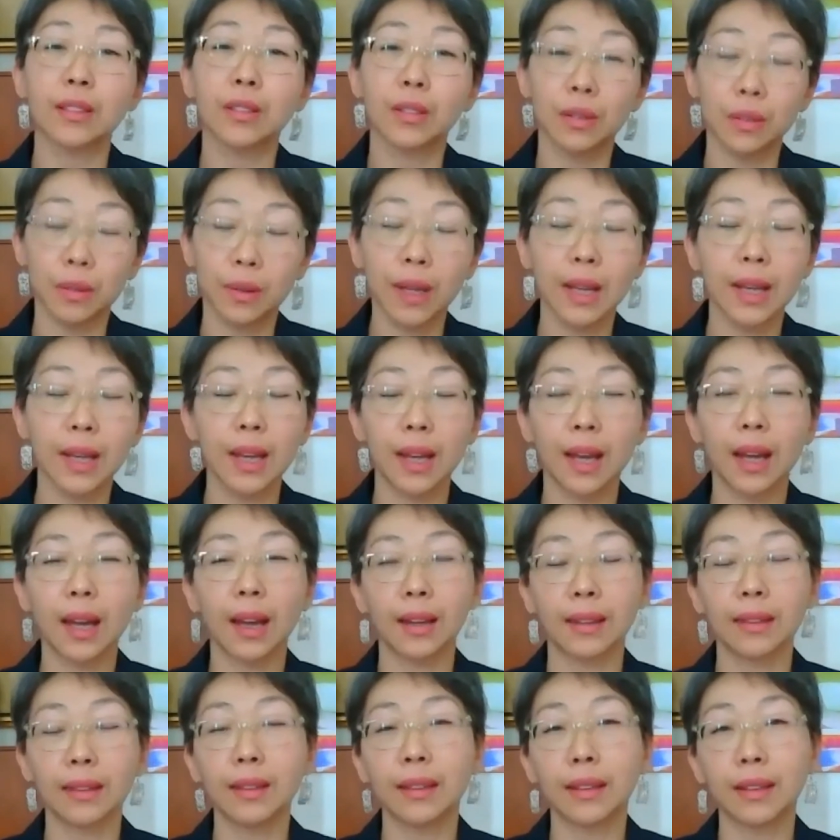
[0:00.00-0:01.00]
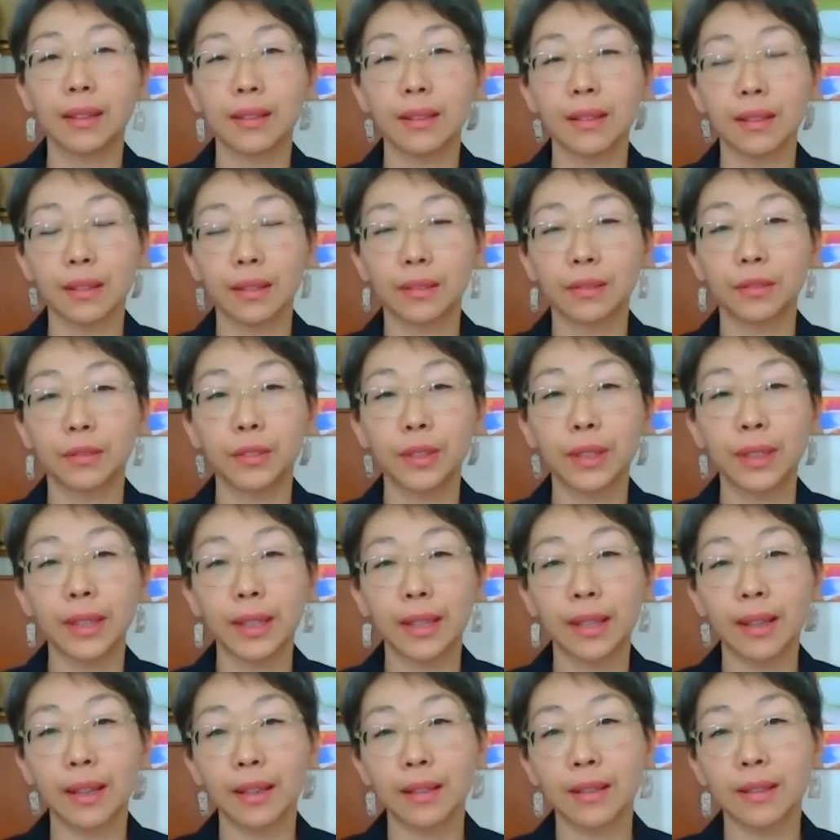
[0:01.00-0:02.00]
So I think it's
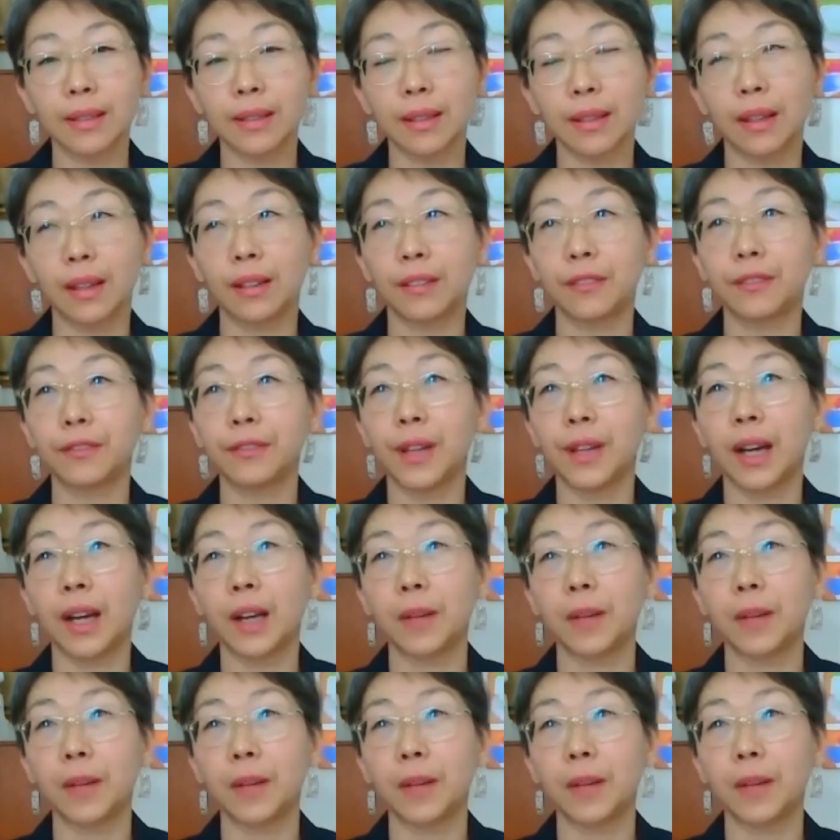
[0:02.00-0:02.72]
really nice of